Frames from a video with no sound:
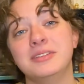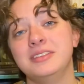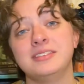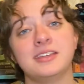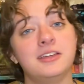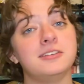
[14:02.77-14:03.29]
of
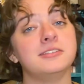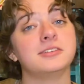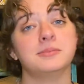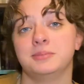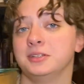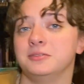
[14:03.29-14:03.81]
these characters
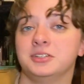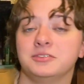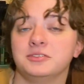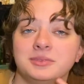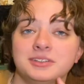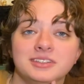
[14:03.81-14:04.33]
could benefit
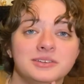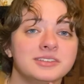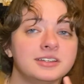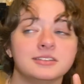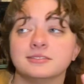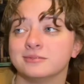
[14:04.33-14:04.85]
from this. I was
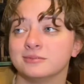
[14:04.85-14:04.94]
like,